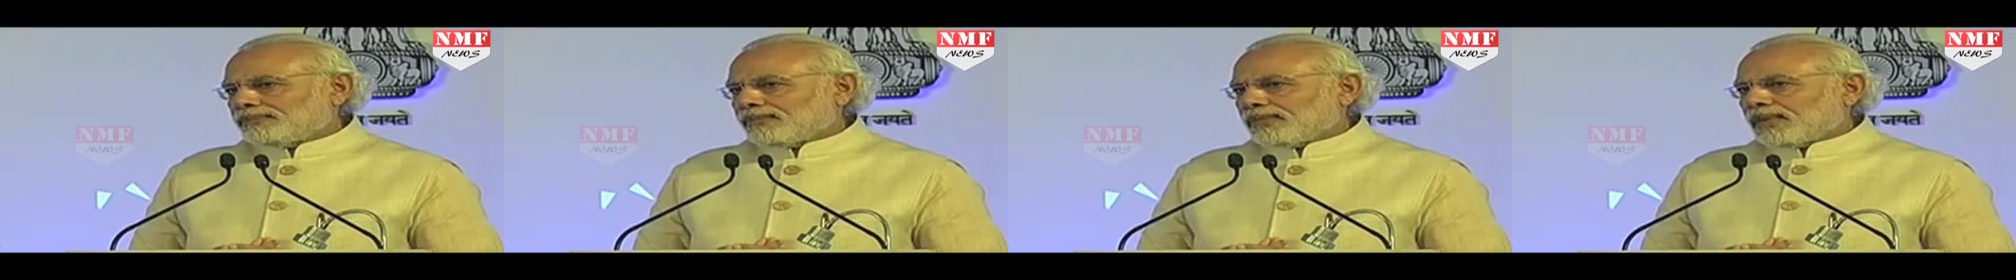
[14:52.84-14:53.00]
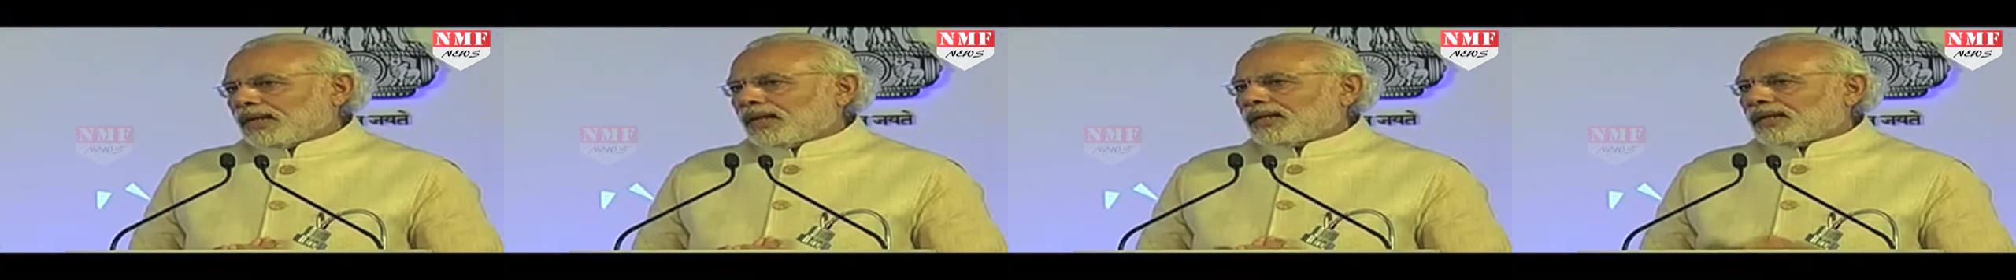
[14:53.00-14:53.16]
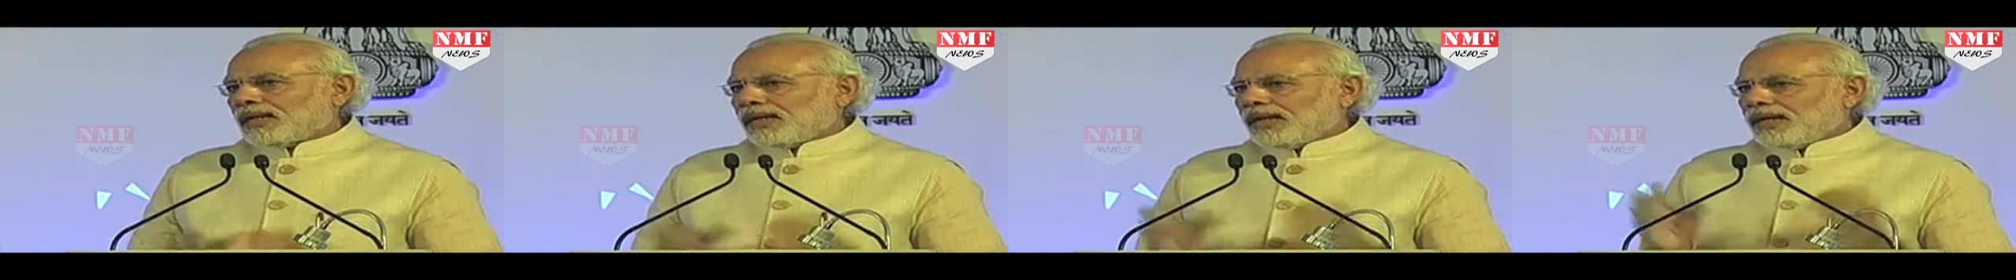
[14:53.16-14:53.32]

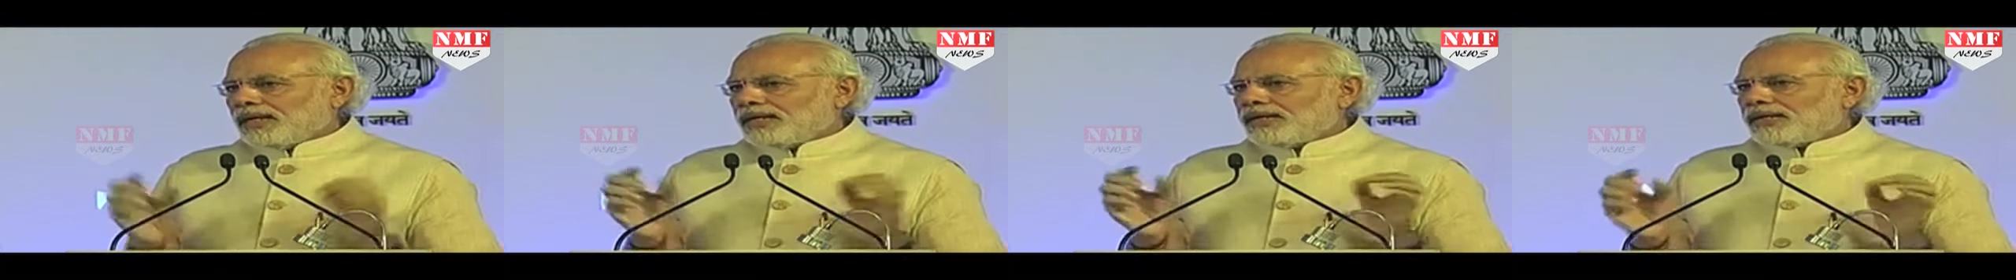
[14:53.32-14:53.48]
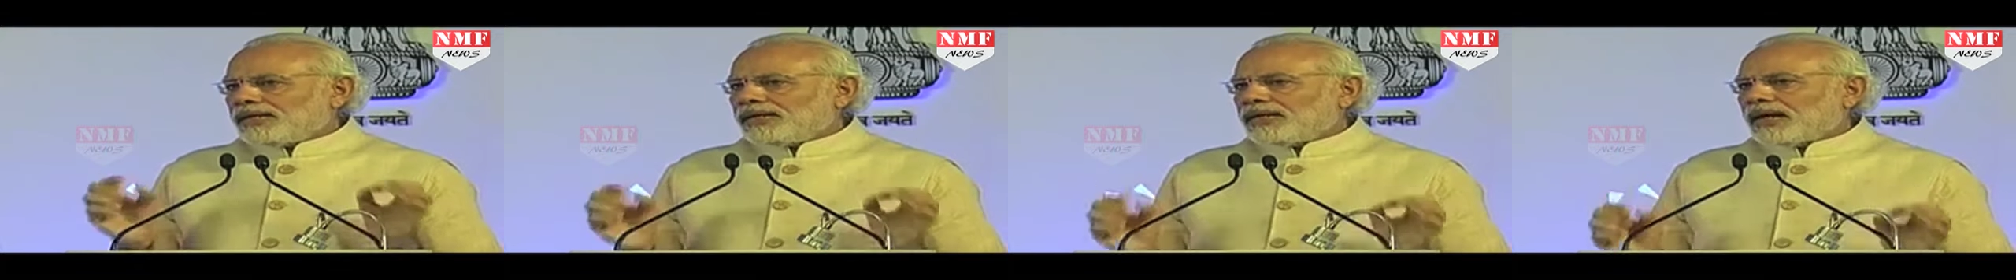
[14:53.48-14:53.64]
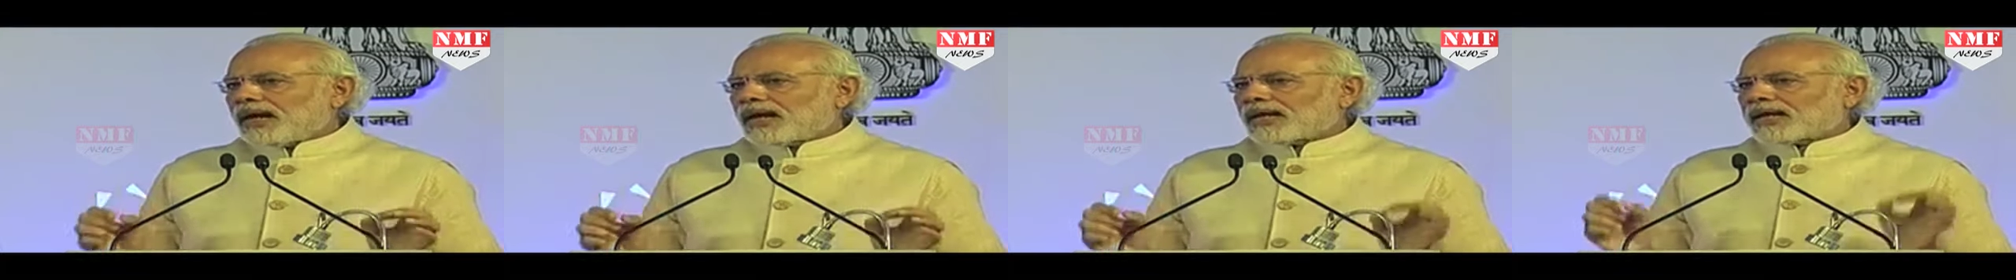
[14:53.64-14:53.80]
that
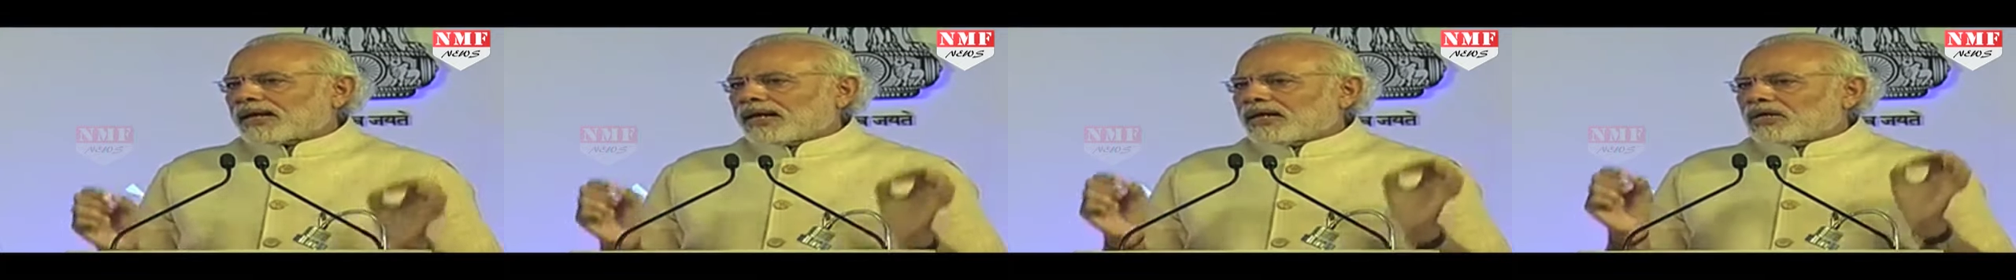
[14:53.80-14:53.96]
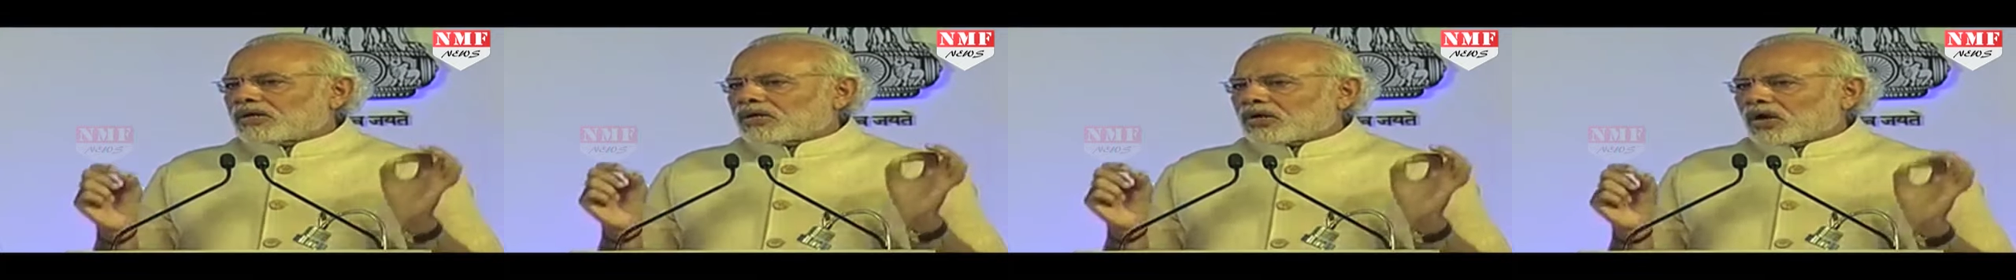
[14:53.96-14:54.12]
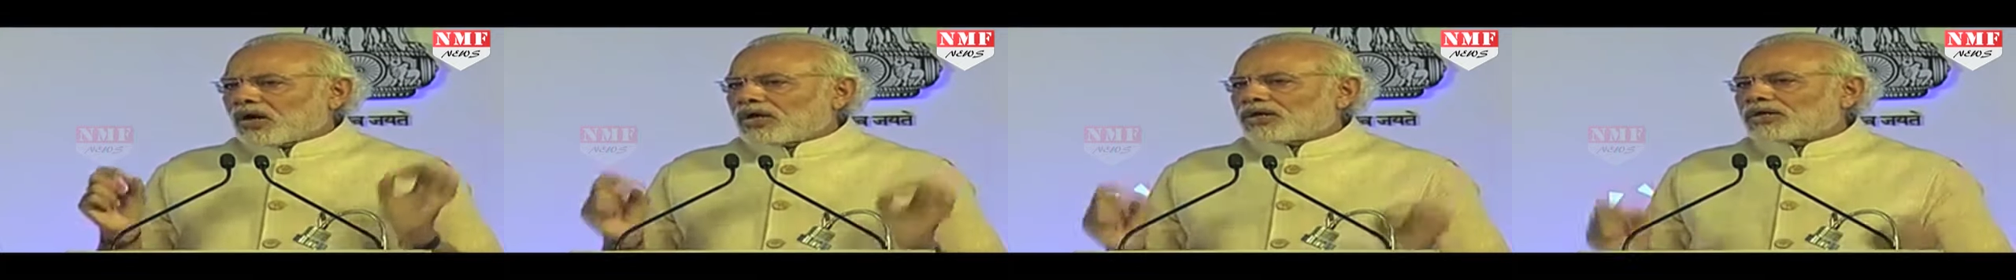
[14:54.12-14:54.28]
India
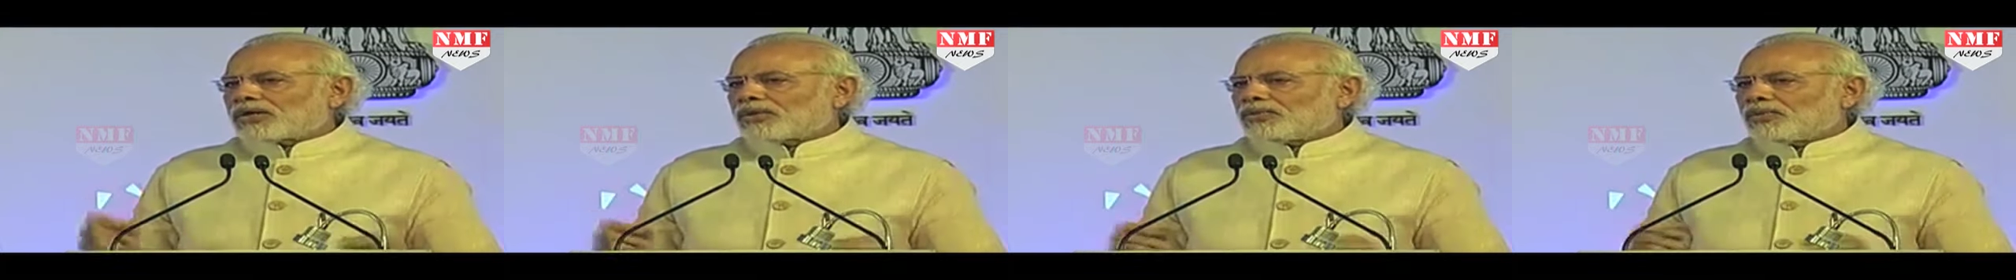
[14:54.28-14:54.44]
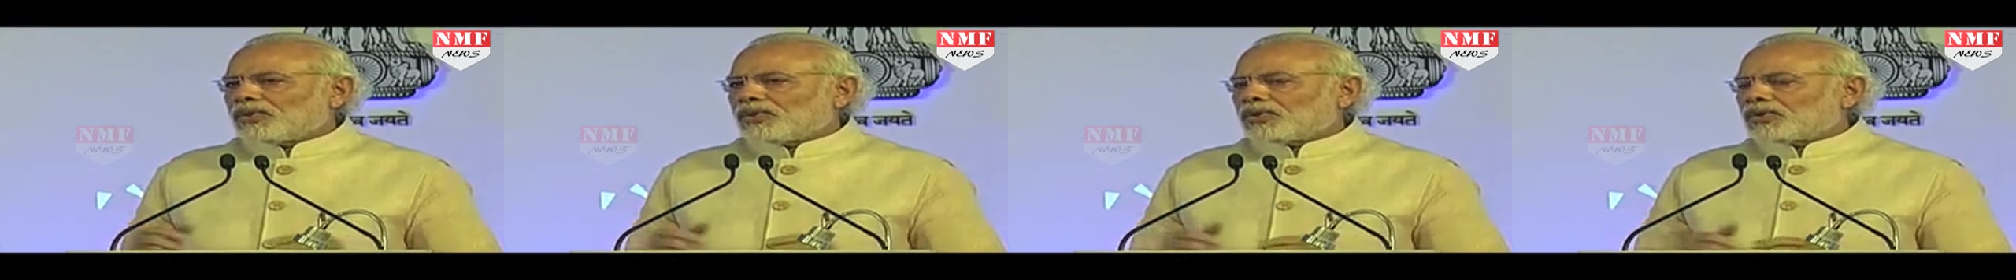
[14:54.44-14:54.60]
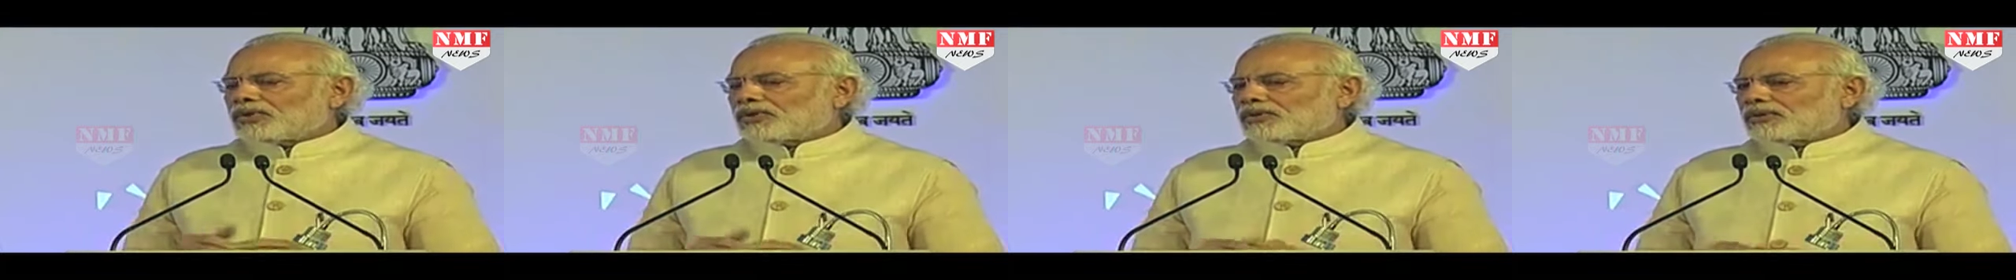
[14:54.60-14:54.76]
can
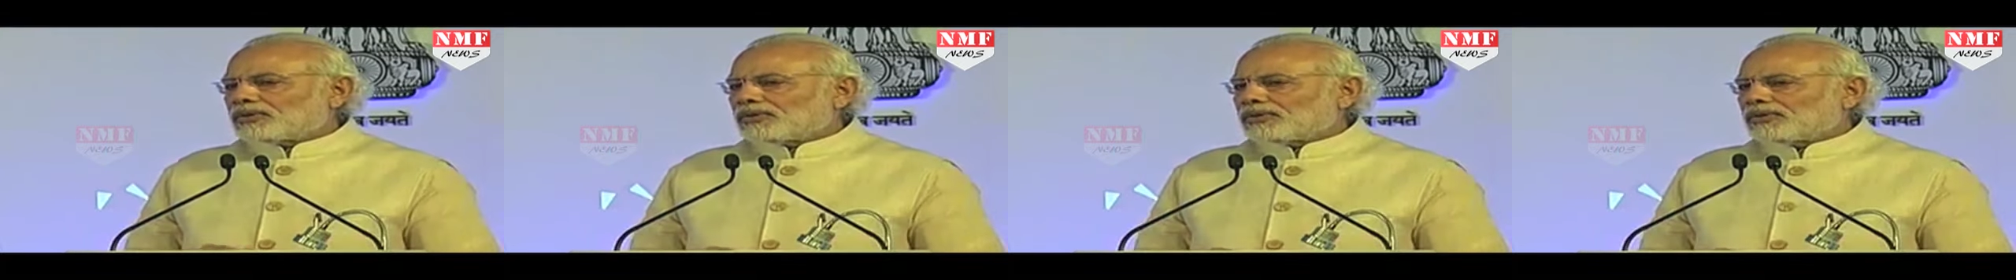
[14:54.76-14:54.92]
contribute